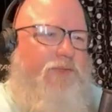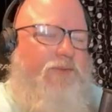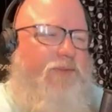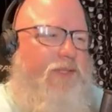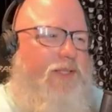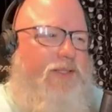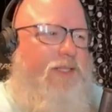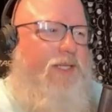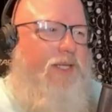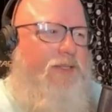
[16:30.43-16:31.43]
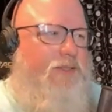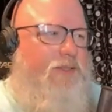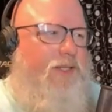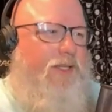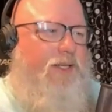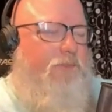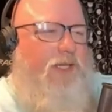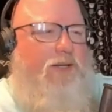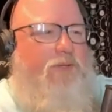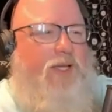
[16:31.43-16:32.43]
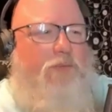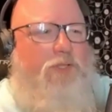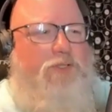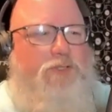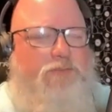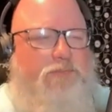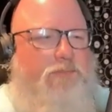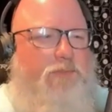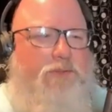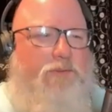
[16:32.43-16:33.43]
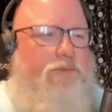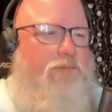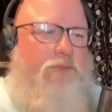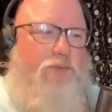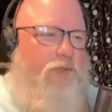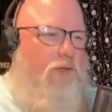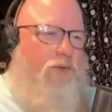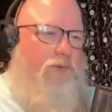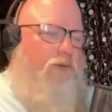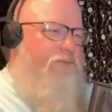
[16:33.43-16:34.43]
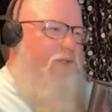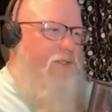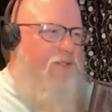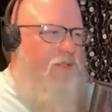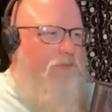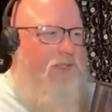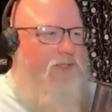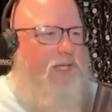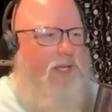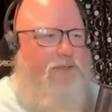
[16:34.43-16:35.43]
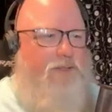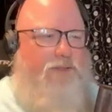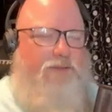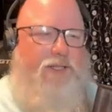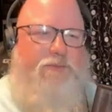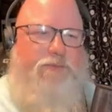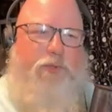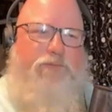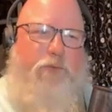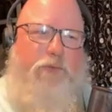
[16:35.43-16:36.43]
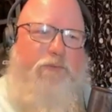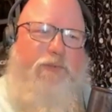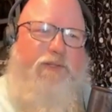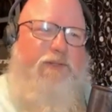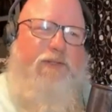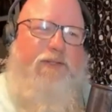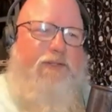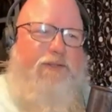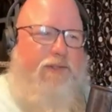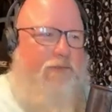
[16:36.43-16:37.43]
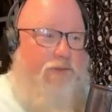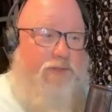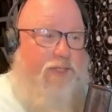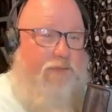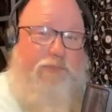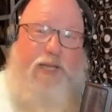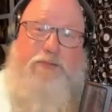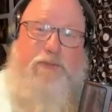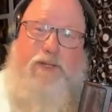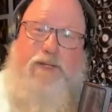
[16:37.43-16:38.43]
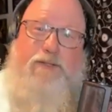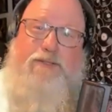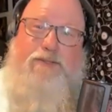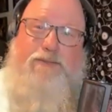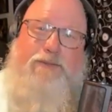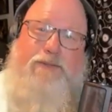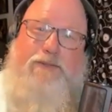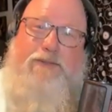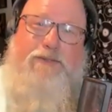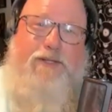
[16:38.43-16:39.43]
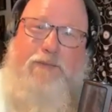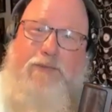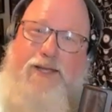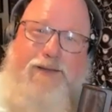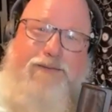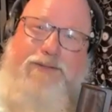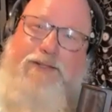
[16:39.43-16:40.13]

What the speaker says: And at the end, I mean, I don't know how much you know, or if this is something that Todd's going to explore further, but I mean, it looks like Patronet is coming out of